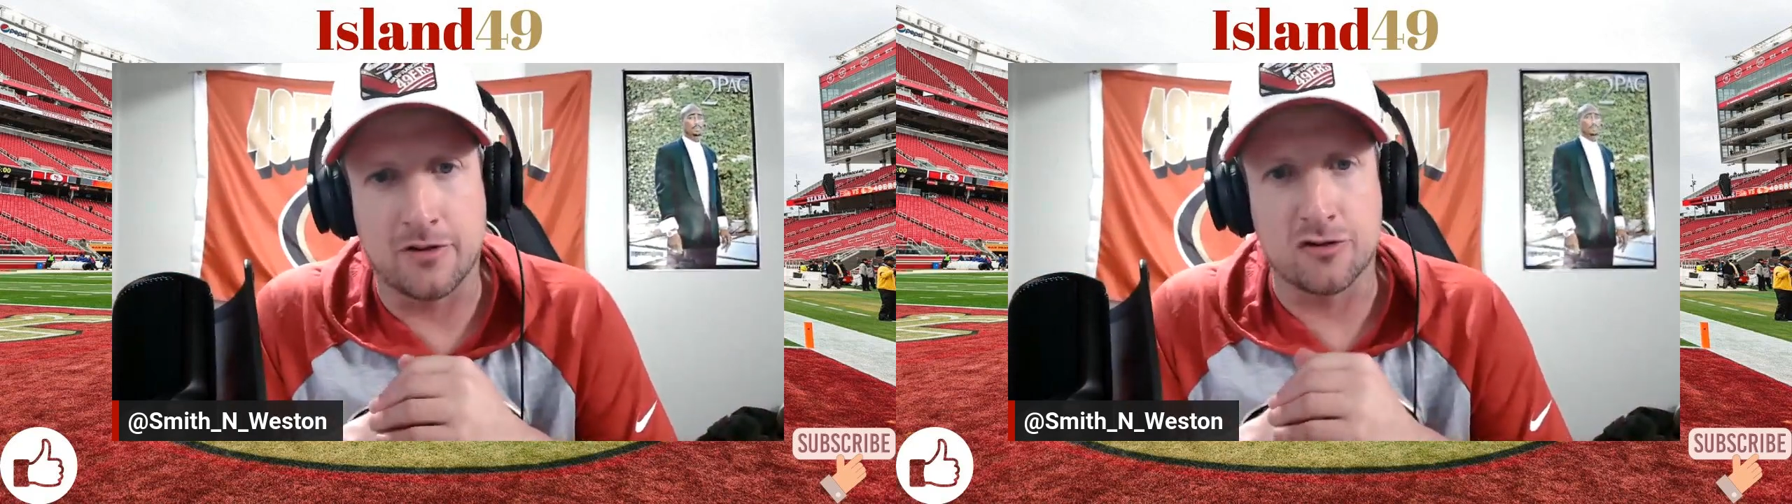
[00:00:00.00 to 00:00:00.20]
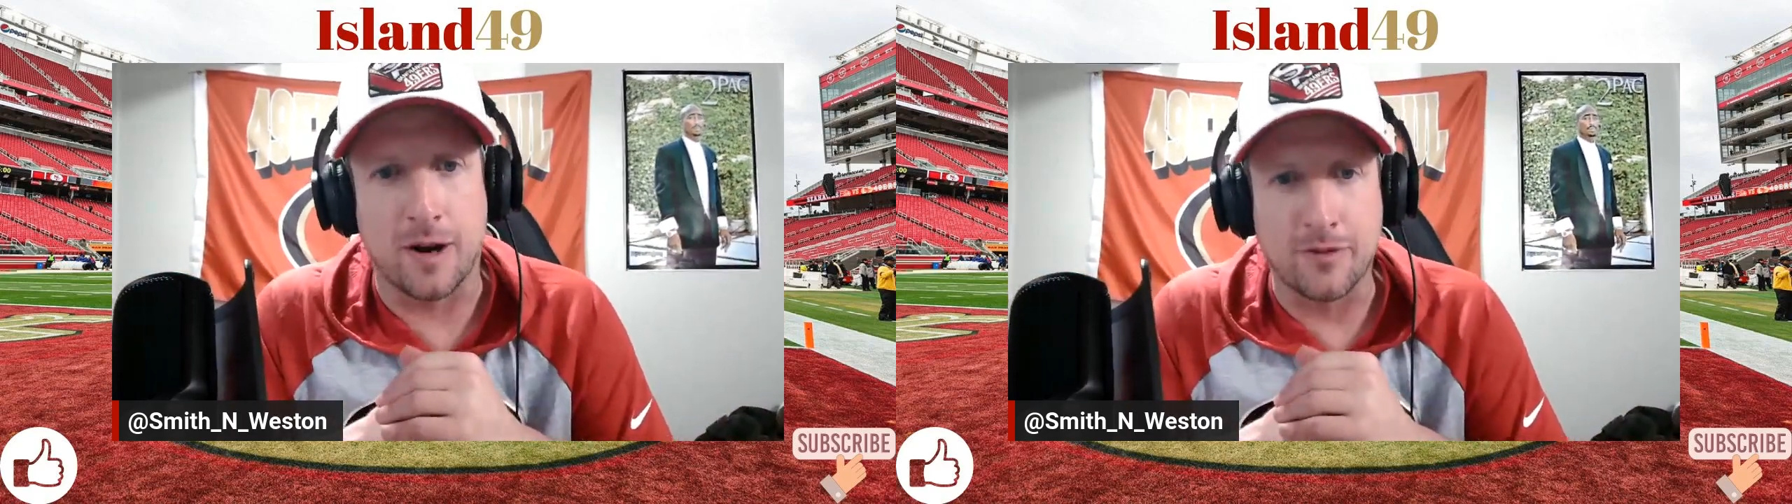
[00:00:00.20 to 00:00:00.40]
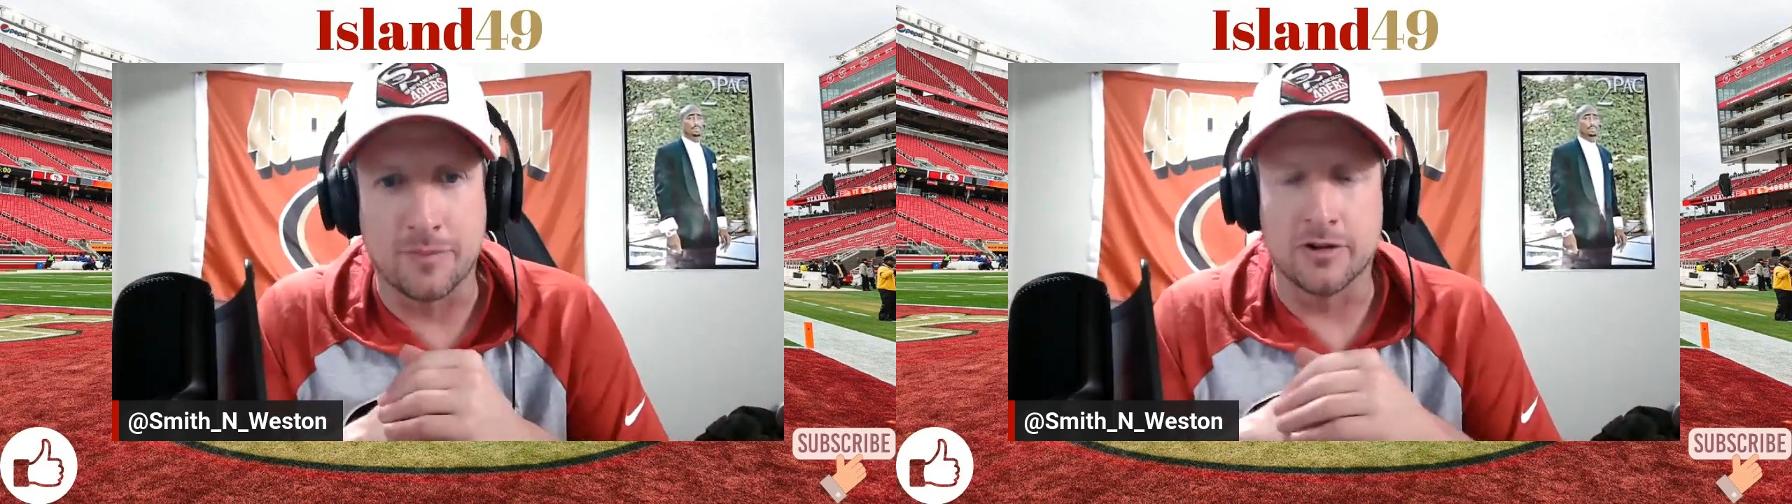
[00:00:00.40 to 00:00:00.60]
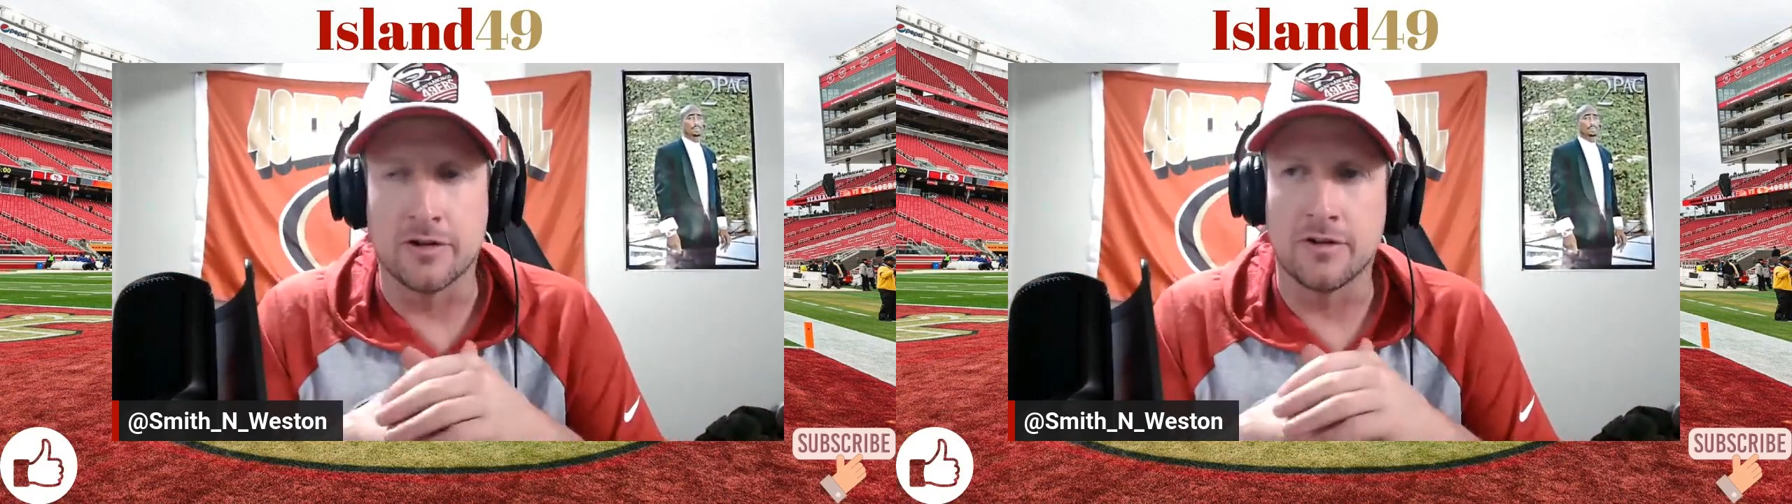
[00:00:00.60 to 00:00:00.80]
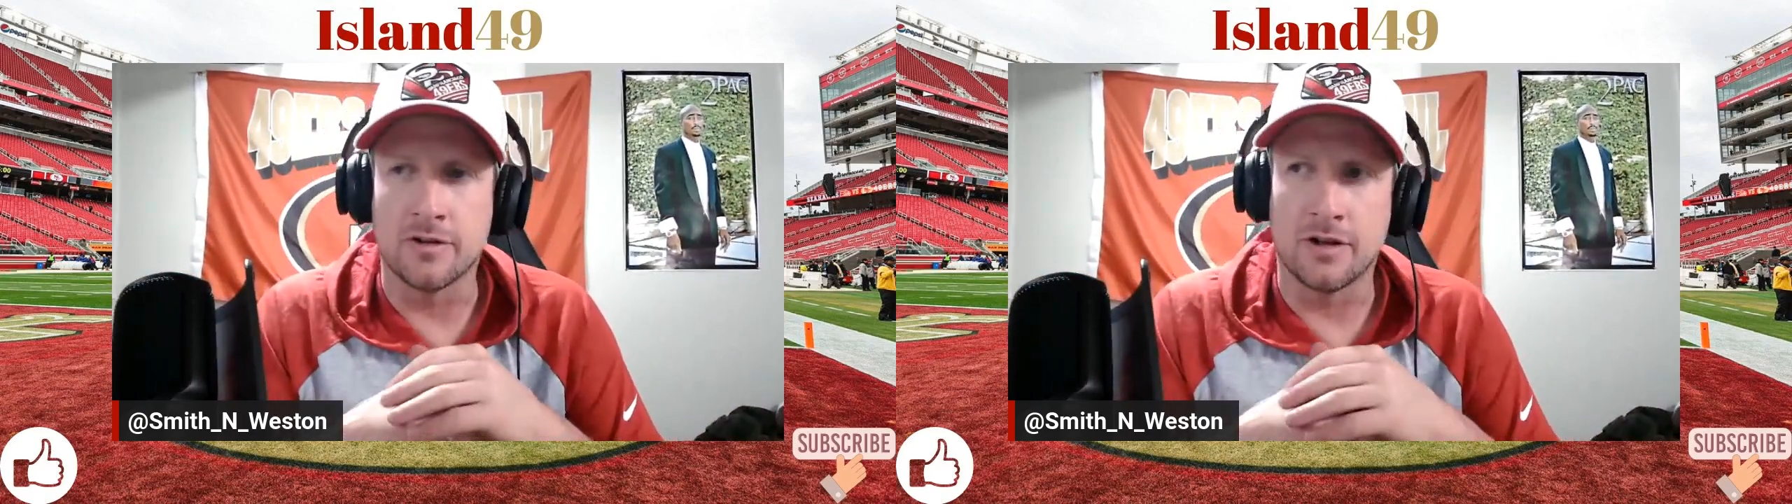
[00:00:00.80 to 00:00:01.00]
strapped up
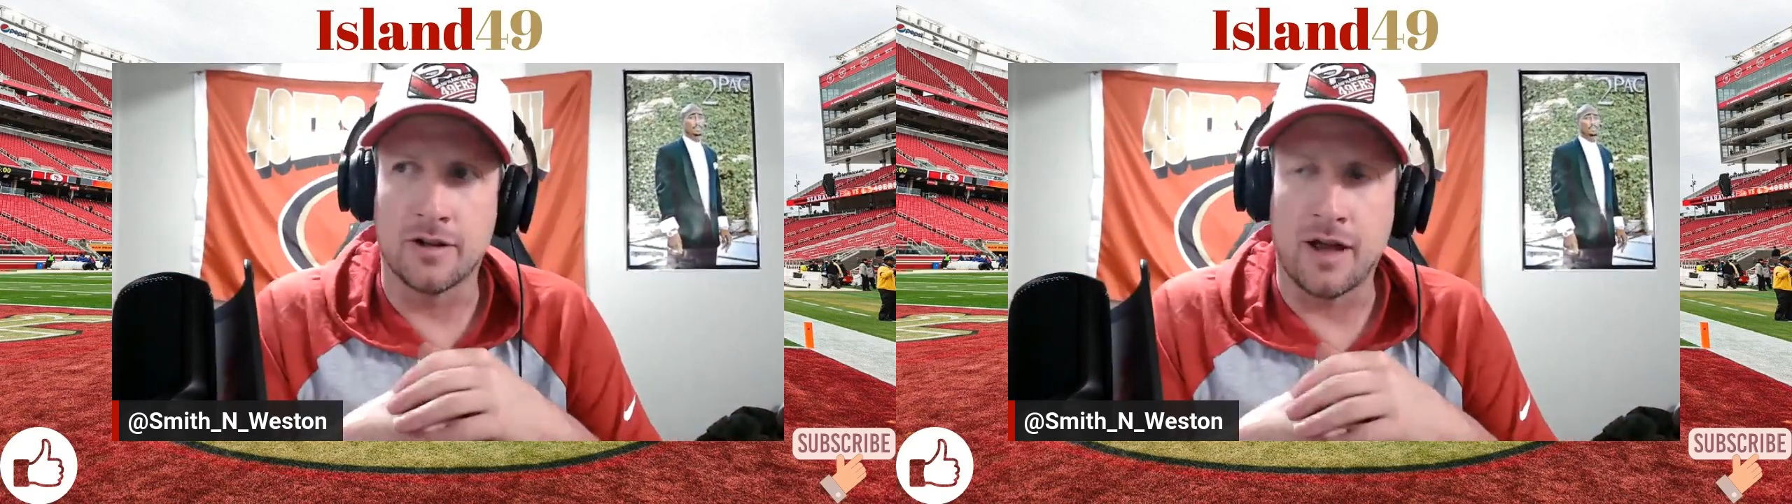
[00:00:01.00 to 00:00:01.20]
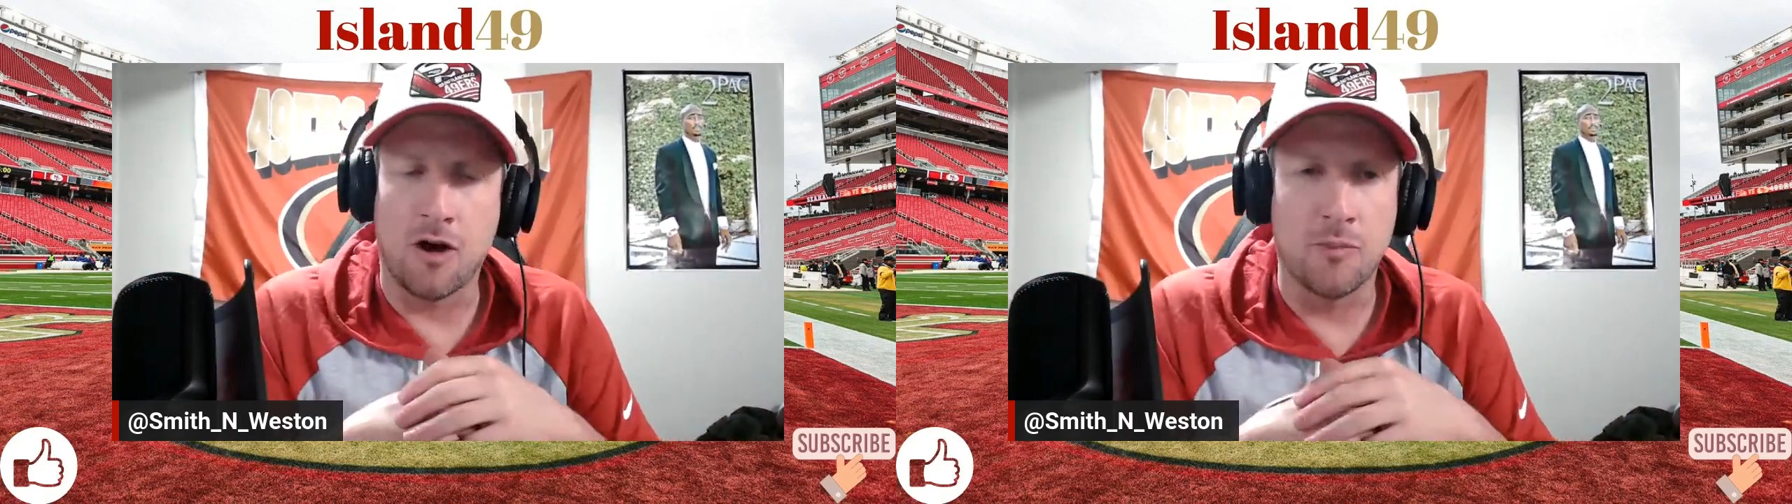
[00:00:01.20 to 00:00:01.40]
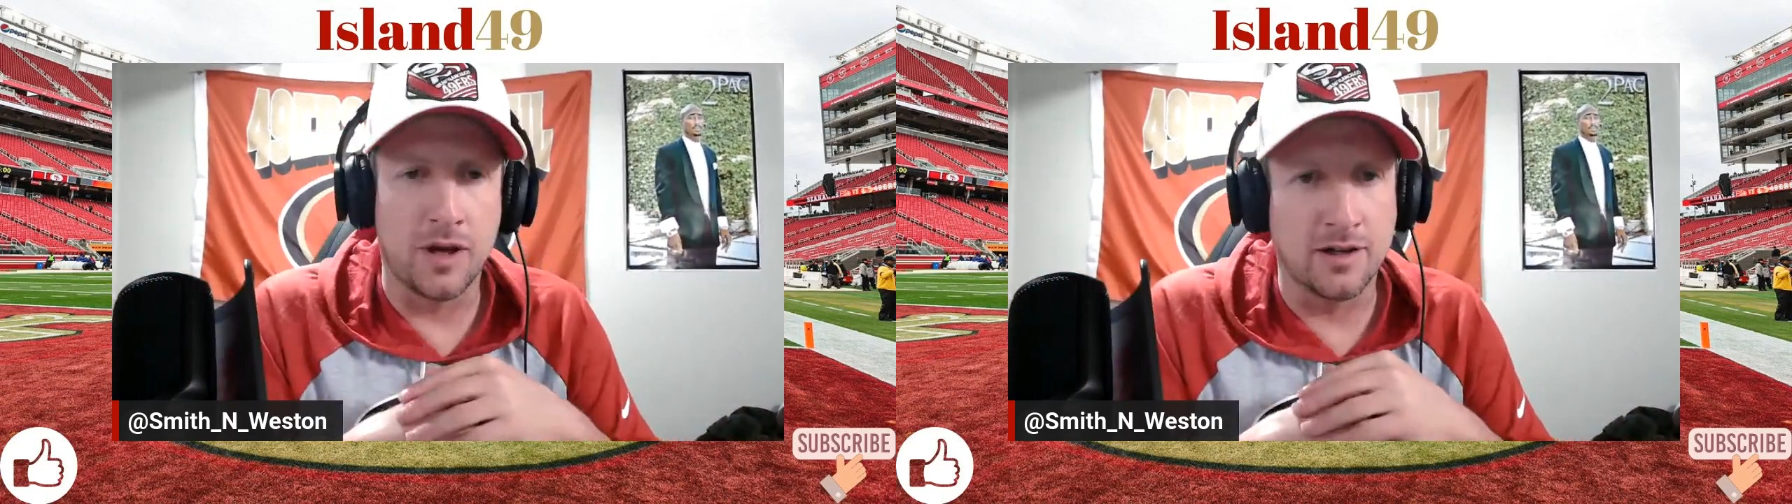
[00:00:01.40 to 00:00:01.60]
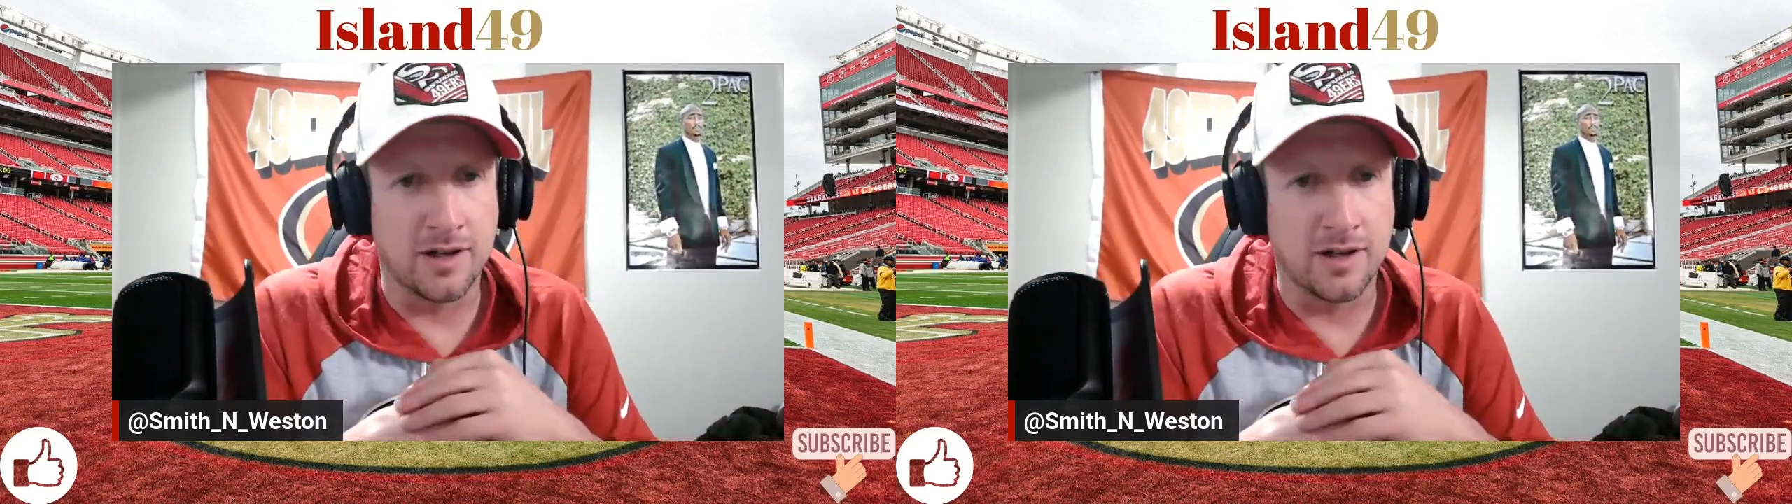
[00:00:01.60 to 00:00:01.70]
the helmet,